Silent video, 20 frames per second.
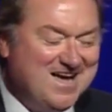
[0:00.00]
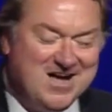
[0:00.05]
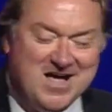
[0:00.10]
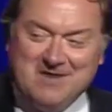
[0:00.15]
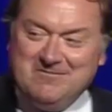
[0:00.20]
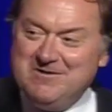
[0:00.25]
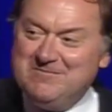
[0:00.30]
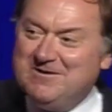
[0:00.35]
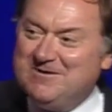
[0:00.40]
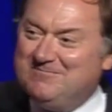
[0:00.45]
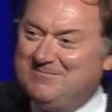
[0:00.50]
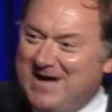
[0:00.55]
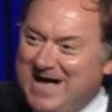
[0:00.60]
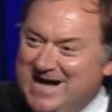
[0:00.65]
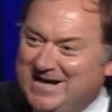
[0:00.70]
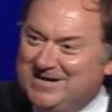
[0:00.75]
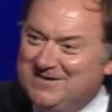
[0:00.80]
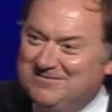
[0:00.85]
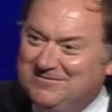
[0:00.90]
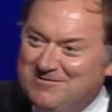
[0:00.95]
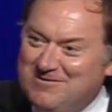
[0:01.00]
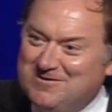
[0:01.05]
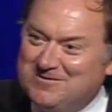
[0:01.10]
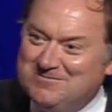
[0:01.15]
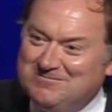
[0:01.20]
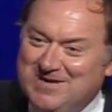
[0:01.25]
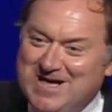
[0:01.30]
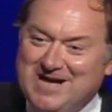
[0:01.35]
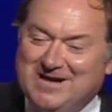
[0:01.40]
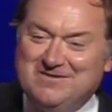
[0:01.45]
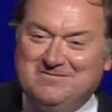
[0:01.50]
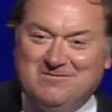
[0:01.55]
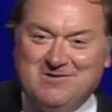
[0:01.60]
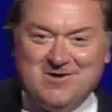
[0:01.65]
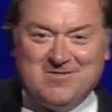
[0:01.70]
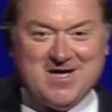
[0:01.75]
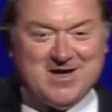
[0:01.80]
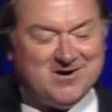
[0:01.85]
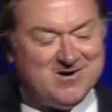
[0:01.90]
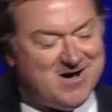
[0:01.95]
And we went back and forth and back and
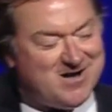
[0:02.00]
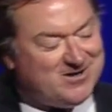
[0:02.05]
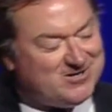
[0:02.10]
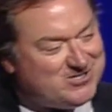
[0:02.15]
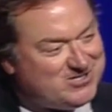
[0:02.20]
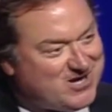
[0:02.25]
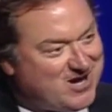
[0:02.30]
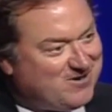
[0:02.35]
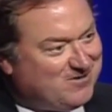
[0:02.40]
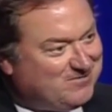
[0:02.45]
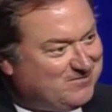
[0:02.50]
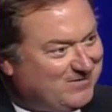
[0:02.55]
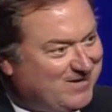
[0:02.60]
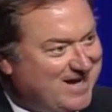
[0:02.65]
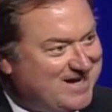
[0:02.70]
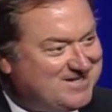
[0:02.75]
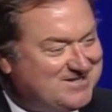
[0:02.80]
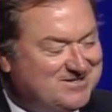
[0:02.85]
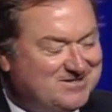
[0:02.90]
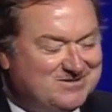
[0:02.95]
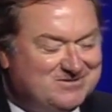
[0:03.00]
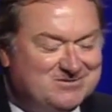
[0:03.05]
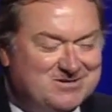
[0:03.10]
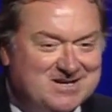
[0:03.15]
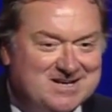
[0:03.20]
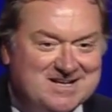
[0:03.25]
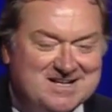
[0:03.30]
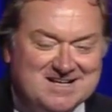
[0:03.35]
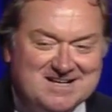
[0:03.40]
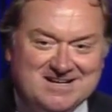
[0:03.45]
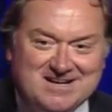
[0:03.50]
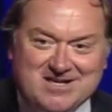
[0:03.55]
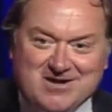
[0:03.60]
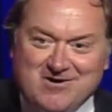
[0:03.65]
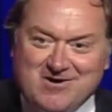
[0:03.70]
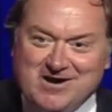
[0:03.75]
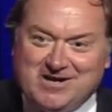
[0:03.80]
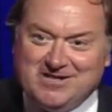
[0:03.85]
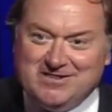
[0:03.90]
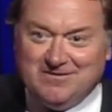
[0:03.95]
forth. I caught a shuttle flight to New
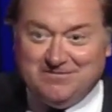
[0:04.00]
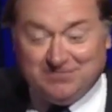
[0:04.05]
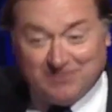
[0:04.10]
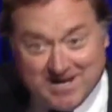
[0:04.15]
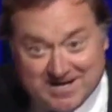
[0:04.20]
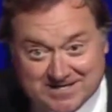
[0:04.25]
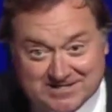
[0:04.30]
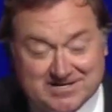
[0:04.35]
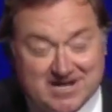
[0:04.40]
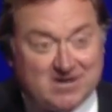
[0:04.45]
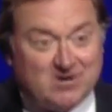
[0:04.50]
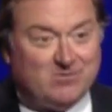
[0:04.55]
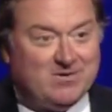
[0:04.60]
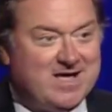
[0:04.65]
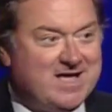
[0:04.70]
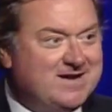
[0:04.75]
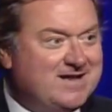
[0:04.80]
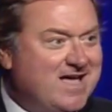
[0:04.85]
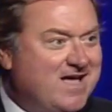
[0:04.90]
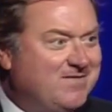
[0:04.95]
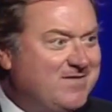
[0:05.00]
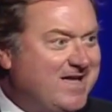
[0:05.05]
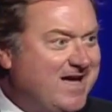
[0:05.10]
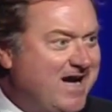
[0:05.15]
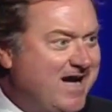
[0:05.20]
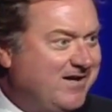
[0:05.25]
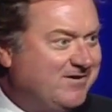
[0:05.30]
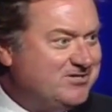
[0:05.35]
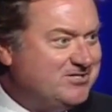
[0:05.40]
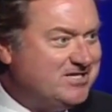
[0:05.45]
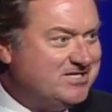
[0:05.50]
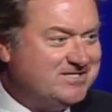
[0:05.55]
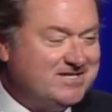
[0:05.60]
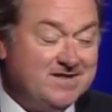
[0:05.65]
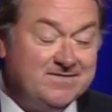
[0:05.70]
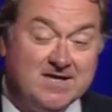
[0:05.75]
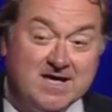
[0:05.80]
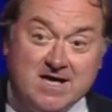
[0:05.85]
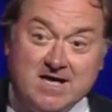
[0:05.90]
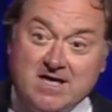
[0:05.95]
York, and the flight attendant ran down the aisle, and she
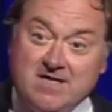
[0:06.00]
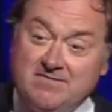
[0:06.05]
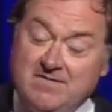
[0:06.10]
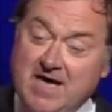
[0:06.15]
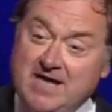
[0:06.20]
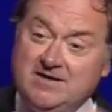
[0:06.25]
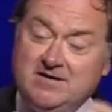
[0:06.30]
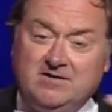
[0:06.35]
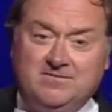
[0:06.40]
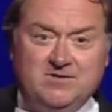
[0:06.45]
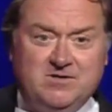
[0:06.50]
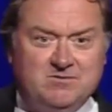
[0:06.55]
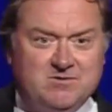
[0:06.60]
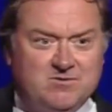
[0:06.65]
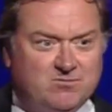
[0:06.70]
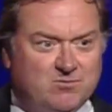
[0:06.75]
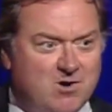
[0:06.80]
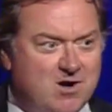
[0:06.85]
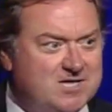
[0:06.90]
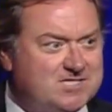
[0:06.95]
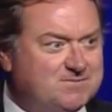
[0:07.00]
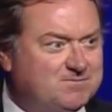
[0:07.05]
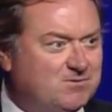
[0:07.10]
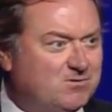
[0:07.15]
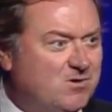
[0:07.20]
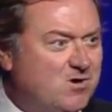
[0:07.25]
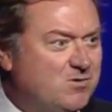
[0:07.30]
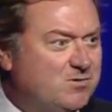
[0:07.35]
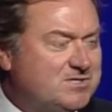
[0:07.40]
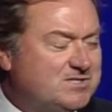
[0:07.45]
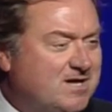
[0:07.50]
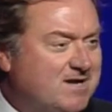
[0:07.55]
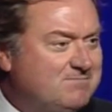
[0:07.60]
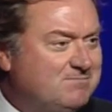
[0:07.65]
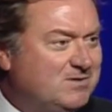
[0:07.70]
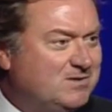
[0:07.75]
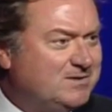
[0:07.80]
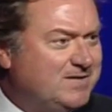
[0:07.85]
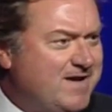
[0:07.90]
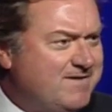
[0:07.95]
said, that interview with Ross Perot was
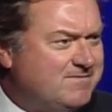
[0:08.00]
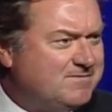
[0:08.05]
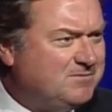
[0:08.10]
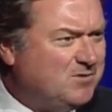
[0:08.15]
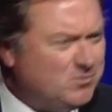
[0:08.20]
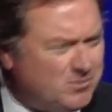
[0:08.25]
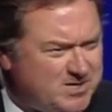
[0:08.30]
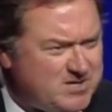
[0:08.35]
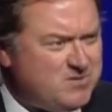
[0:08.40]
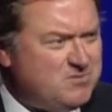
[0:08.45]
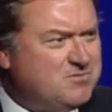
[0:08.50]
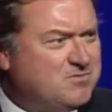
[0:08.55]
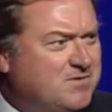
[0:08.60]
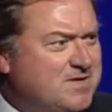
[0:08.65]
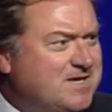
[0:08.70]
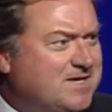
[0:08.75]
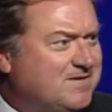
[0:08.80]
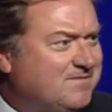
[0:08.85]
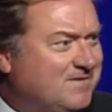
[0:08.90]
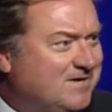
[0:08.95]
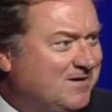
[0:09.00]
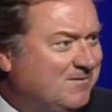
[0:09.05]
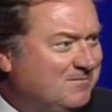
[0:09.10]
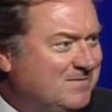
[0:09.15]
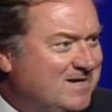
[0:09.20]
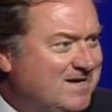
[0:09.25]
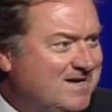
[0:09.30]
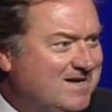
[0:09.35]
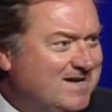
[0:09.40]
unbelievable. What do you think of him?